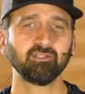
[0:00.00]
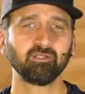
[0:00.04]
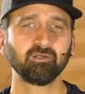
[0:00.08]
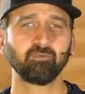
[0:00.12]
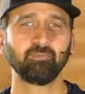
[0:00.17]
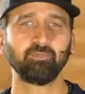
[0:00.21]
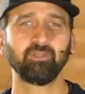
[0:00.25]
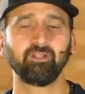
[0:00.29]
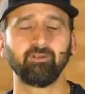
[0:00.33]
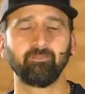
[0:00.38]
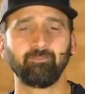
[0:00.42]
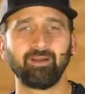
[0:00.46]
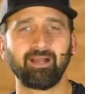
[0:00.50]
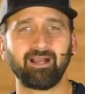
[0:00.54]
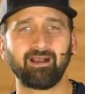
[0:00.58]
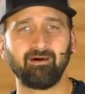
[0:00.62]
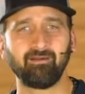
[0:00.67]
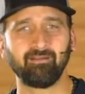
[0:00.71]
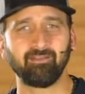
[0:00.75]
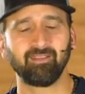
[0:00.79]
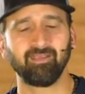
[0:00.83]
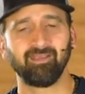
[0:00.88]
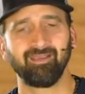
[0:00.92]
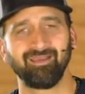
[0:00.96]
A little bit
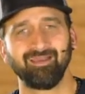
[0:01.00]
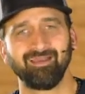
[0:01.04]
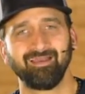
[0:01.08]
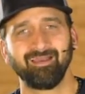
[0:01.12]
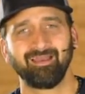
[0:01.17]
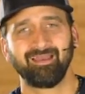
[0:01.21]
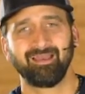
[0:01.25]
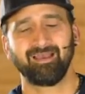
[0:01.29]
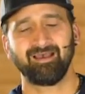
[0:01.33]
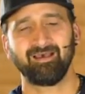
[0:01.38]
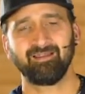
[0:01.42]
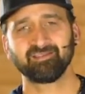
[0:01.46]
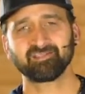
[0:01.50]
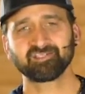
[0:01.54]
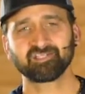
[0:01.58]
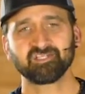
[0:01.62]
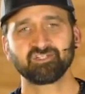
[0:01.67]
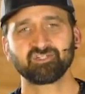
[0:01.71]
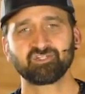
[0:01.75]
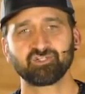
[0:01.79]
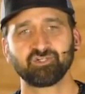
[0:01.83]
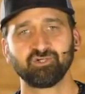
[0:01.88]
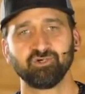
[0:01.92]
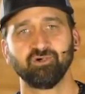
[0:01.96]
about how does
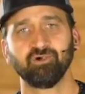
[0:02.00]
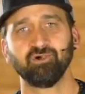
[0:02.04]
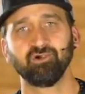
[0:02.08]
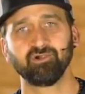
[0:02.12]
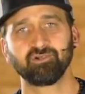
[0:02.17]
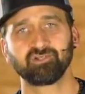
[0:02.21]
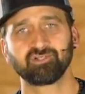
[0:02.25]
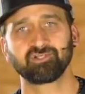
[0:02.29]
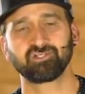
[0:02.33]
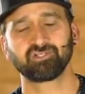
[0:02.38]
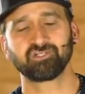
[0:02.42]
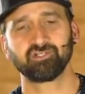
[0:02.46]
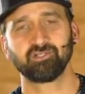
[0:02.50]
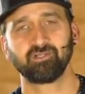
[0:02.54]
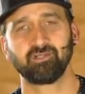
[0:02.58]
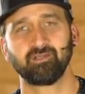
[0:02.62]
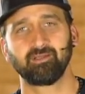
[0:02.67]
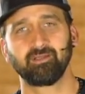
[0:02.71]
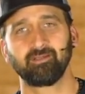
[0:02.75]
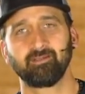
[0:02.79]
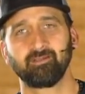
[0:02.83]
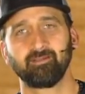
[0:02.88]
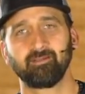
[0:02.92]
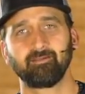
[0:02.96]
a church
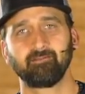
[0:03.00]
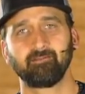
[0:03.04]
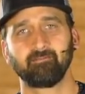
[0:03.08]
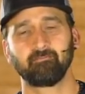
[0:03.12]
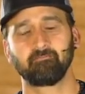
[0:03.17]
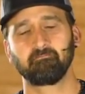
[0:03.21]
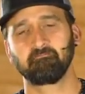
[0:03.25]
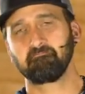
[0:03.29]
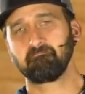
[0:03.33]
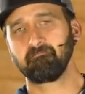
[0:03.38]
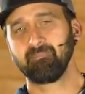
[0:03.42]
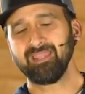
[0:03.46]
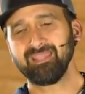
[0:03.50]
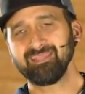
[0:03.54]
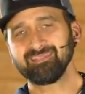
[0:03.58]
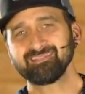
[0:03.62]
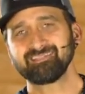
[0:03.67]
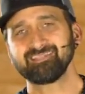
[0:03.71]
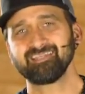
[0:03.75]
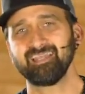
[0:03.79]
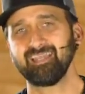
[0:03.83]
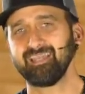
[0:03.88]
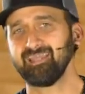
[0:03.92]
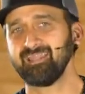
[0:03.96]

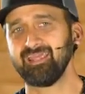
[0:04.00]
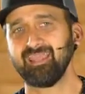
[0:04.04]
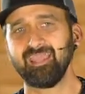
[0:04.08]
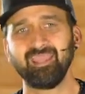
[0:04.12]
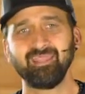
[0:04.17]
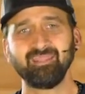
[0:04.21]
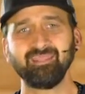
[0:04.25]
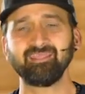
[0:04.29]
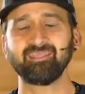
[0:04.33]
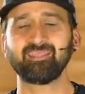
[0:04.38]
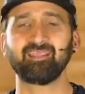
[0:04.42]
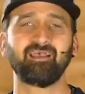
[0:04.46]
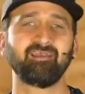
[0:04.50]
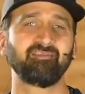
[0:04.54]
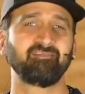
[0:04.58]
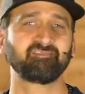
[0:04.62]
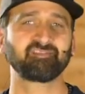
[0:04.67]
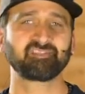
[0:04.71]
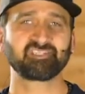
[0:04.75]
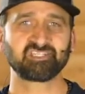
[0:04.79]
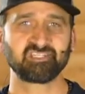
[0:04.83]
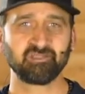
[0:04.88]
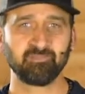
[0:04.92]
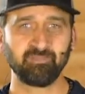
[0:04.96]
maintain any kind
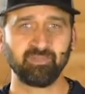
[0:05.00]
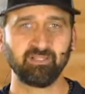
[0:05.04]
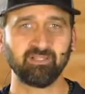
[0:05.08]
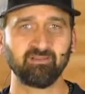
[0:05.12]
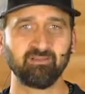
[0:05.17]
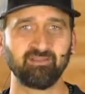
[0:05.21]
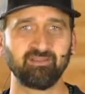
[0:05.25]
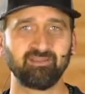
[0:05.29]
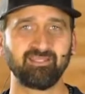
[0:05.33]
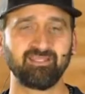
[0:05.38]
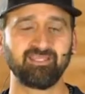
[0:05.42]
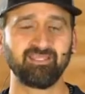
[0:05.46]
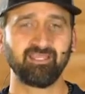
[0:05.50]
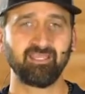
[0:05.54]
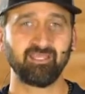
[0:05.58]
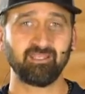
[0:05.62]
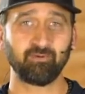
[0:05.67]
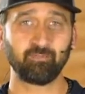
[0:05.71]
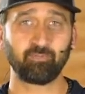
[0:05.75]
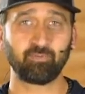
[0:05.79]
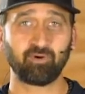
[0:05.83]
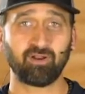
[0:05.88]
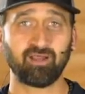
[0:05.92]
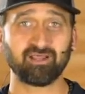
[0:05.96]
of stability
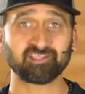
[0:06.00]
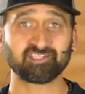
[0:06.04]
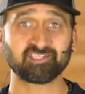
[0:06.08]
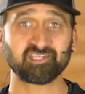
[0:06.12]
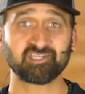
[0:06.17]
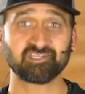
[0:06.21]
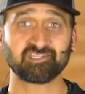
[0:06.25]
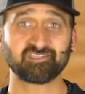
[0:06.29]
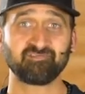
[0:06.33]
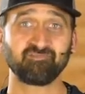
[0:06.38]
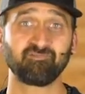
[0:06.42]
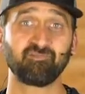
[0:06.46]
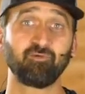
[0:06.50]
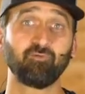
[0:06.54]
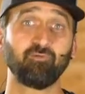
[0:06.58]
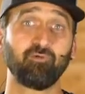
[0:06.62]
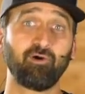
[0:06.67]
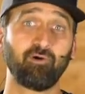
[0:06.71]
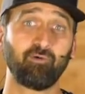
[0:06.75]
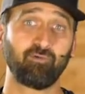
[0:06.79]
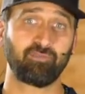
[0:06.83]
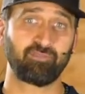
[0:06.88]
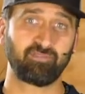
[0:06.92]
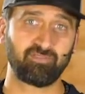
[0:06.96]
in a process of
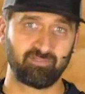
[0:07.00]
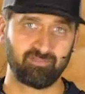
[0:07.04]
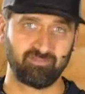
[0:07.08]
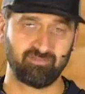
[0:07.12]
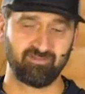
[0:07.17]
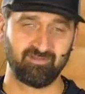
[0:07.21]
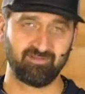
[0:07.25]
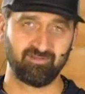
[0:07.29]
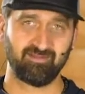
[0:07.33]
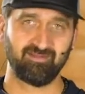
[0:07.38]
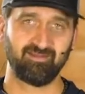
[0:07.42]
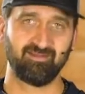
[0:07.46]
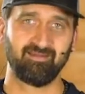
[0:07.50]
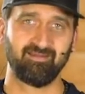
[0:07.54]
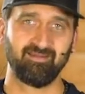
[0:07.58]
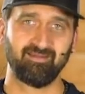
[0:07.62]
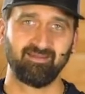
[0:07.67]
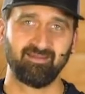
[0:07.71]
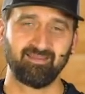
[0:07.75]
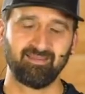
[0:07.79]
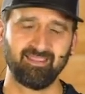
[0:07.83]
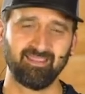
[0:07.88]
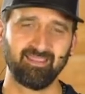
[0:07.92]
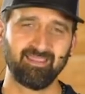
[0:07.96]
growth?
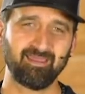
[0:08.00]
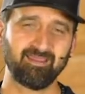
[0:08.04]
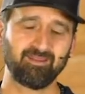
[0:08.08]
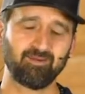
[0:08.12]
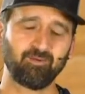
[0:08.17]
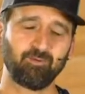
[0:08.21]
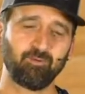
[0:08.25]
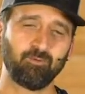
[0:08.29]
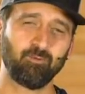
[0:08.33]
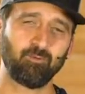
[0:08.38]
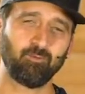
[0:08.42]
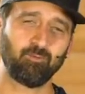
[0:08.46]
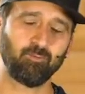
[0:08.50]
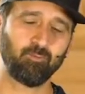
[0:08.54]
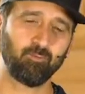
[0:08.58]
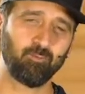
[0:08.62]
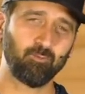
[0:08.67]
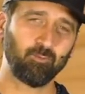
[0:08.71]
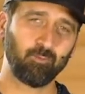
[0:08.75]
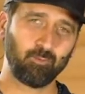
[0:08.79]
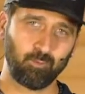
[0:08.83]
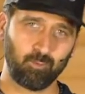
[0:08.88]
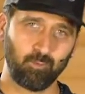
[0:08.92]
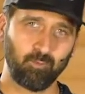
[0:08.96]
And
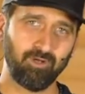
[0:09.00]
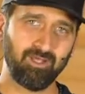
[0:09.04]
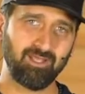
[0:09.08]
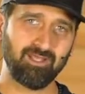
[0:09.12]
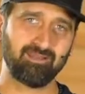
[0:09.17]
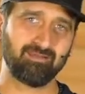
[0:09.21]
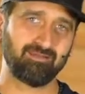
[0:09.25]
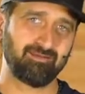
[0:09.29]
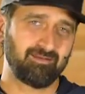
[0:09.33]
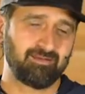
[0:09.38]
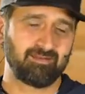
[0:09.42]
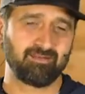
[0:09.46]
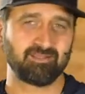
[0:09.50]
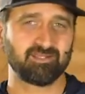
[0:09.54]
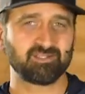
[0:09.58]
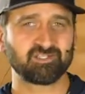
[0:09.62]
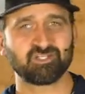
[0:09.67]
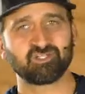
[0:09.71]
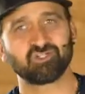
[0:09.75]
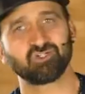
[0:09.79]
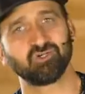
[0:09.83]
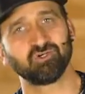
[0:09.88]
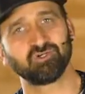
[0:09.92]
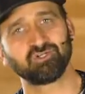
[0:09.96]
what
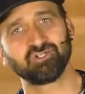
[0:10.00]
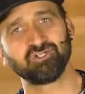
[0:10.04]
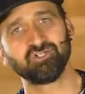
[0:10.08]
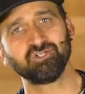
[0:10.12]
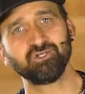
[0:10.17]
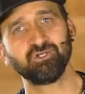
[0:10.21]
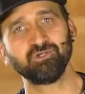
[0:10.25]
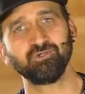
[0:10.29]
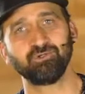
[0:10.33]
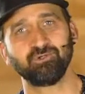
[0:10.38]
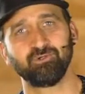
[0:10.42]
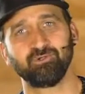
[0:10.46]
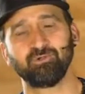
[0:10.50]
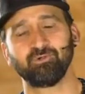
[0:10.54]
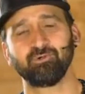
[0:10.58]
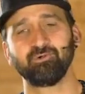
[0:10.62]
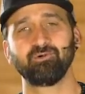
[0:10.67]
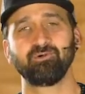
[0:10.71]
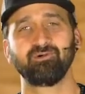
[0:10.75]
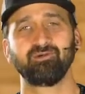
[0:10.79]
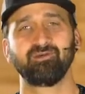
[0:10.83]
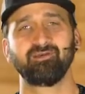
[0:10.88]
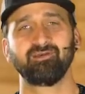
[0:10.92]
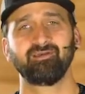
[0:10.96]
does a church do